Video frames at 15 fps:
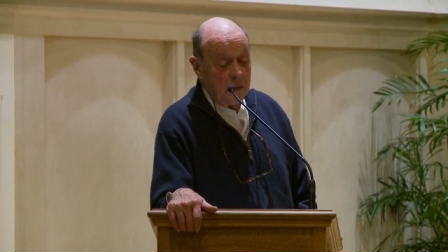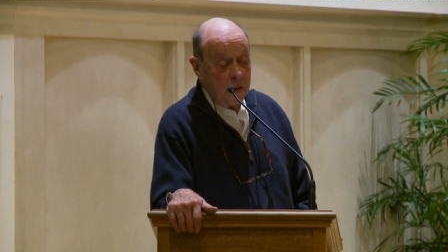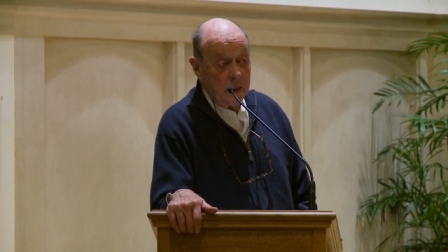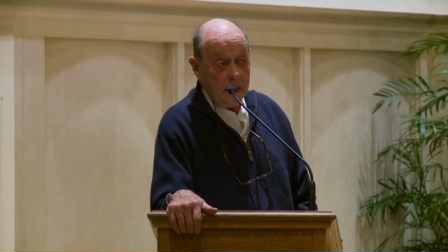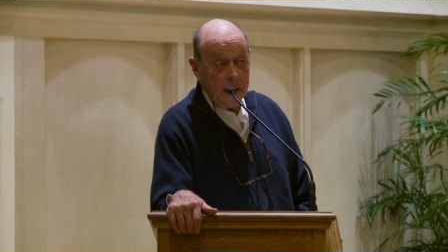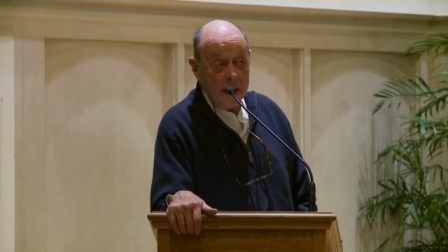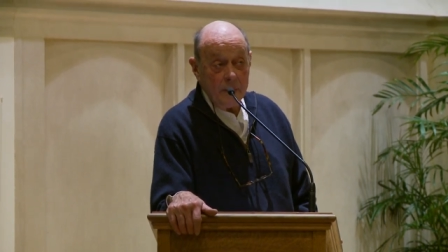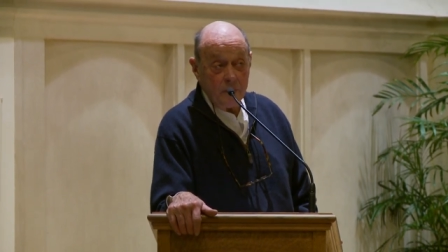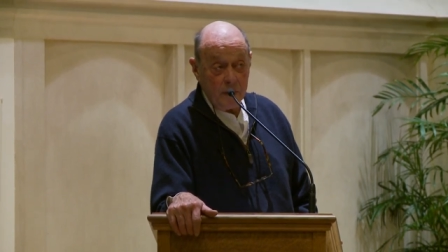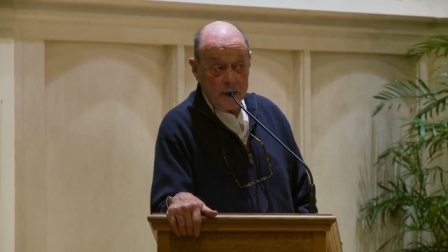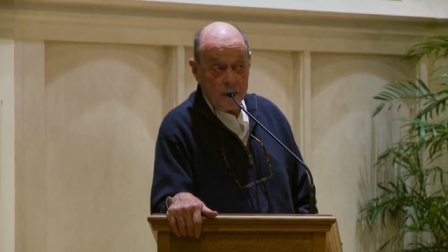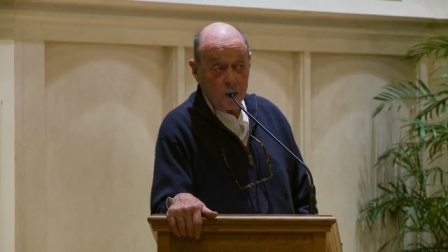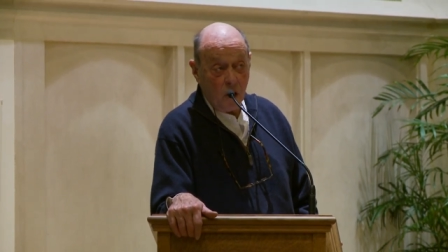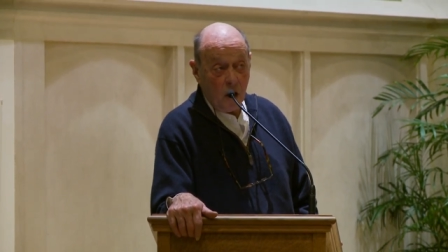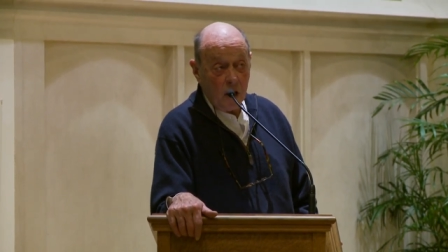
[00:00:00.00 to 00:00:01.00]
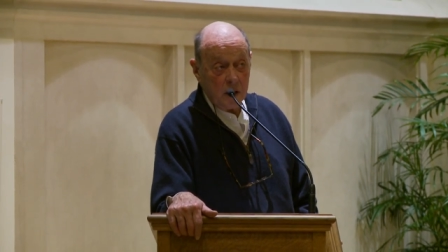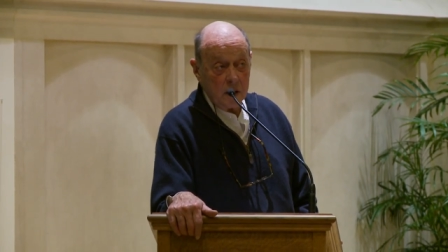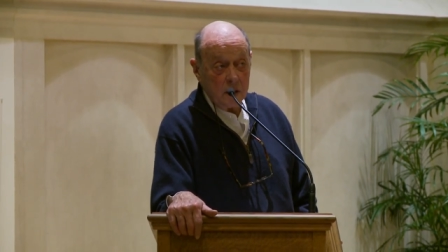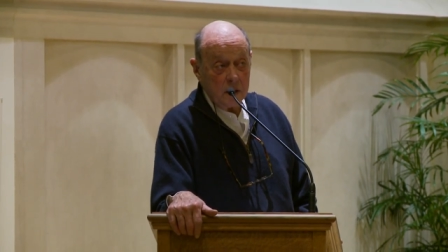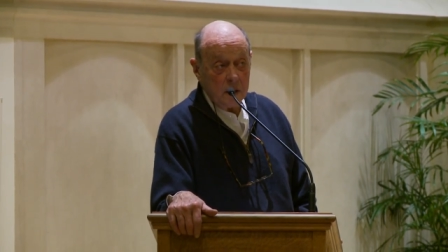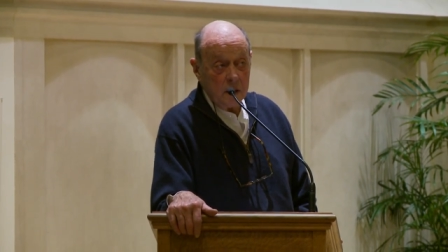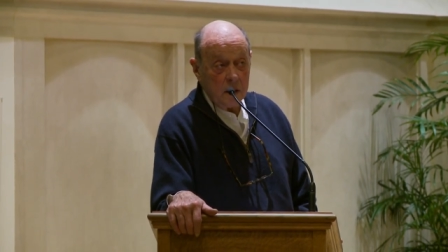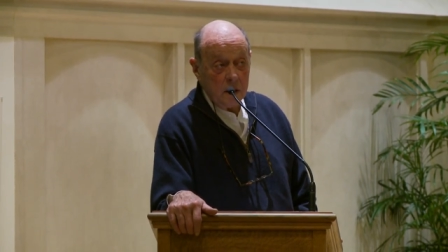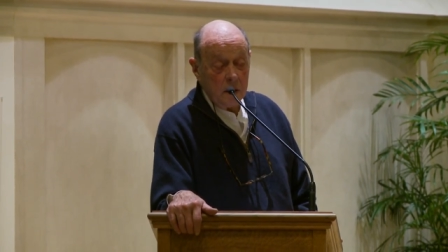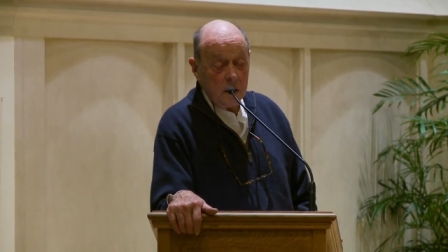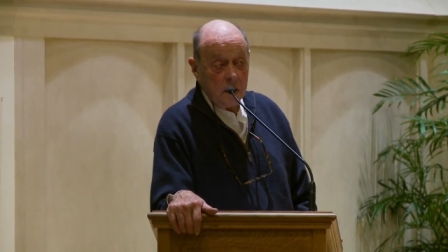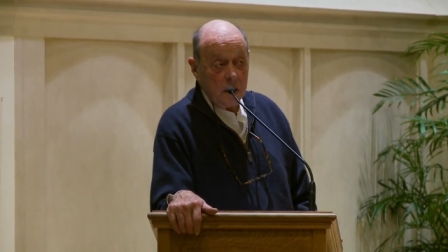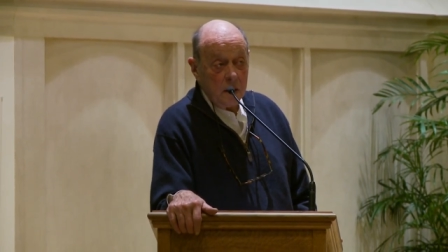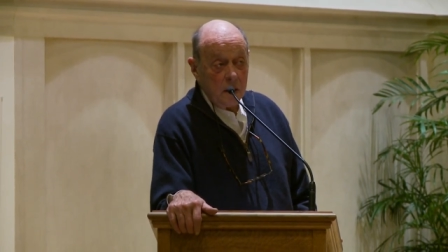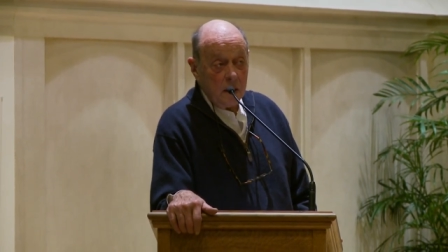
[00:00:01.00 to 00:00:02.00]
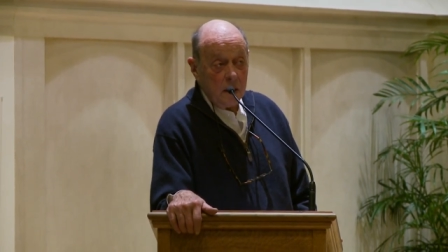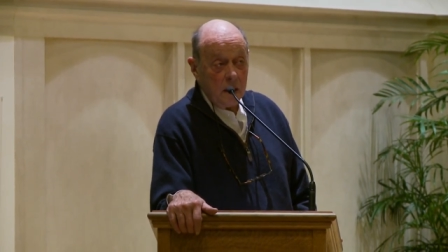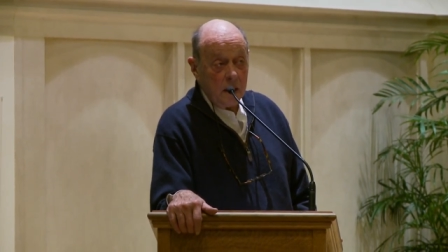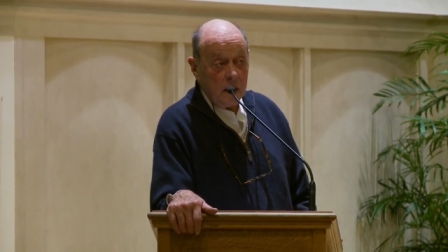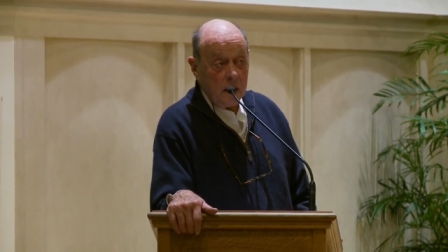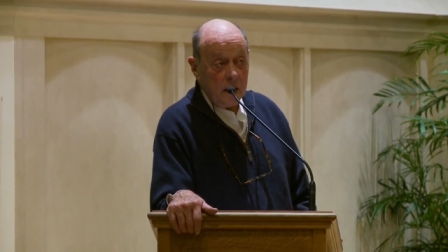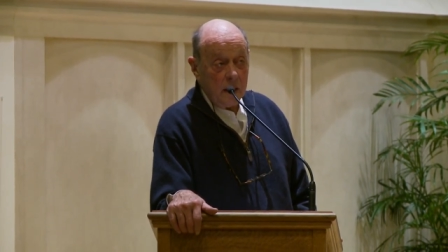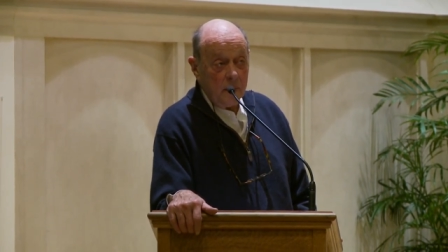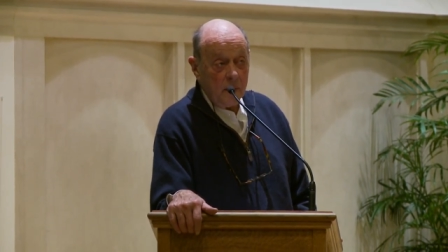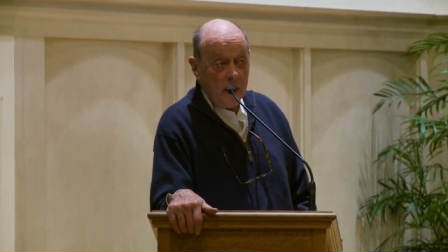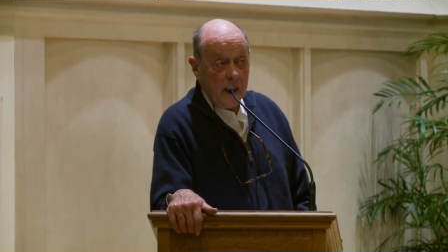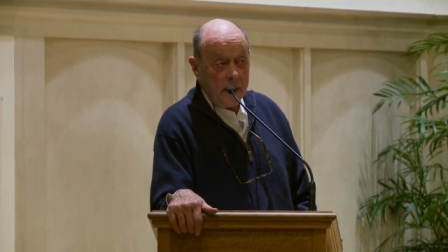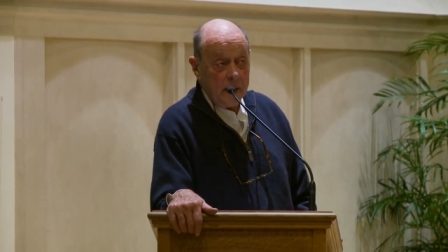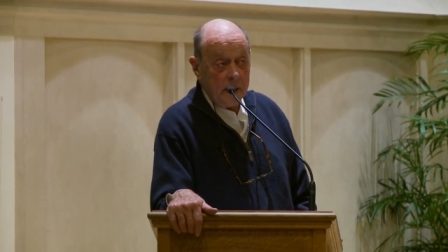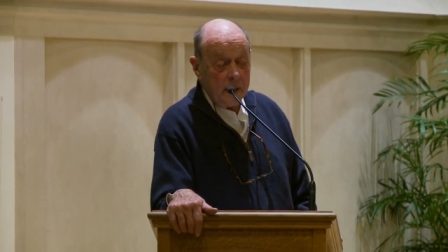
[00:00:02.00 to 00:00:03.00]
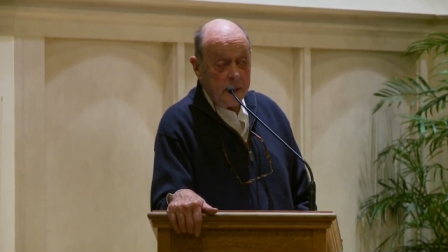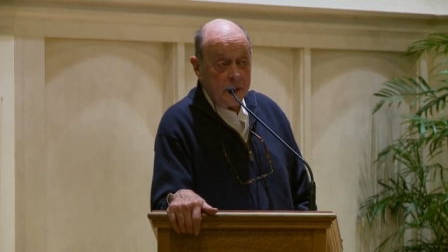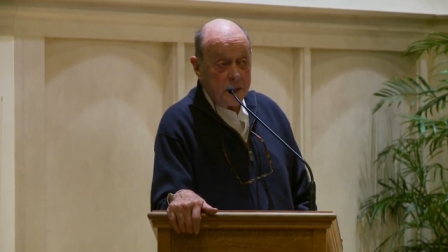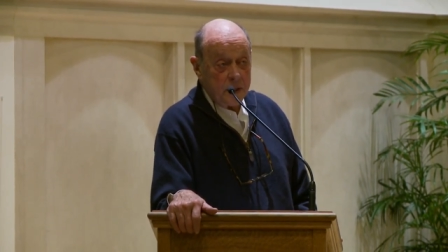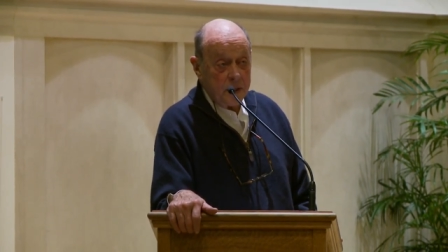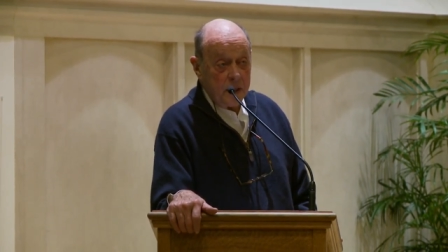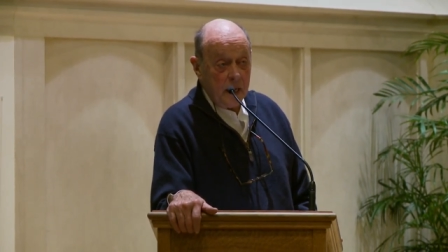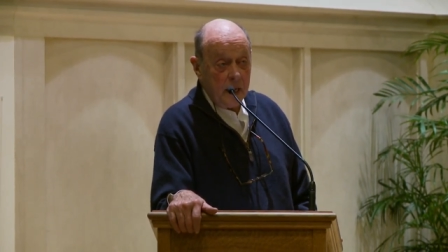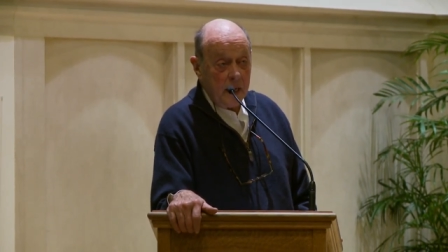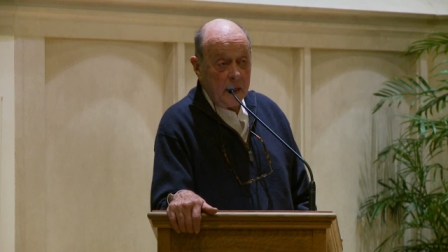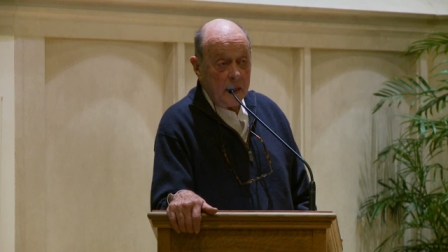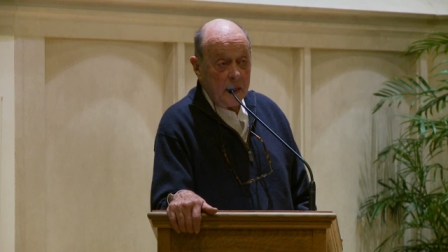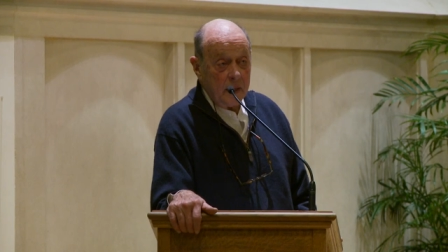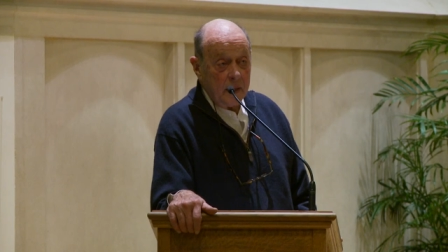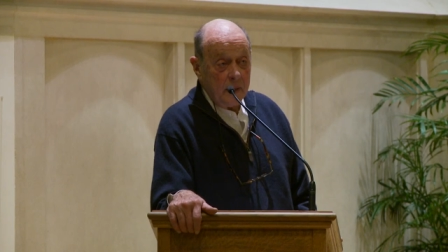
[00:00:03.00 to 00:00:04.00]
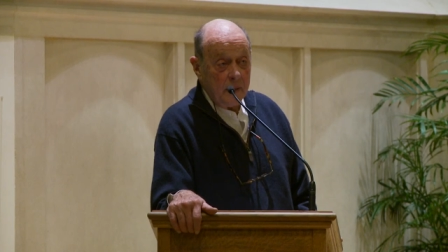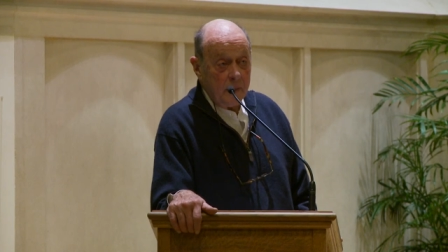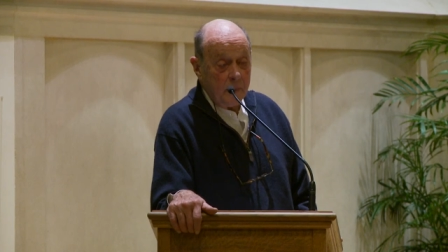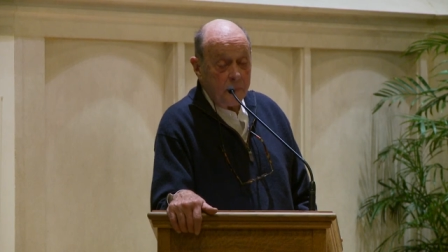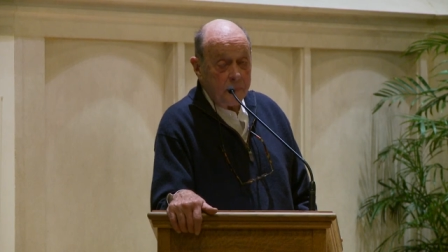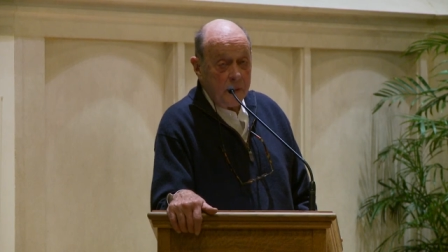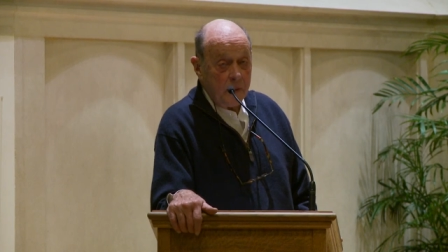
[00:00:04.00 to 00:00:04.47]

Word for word: in every talk, and that is that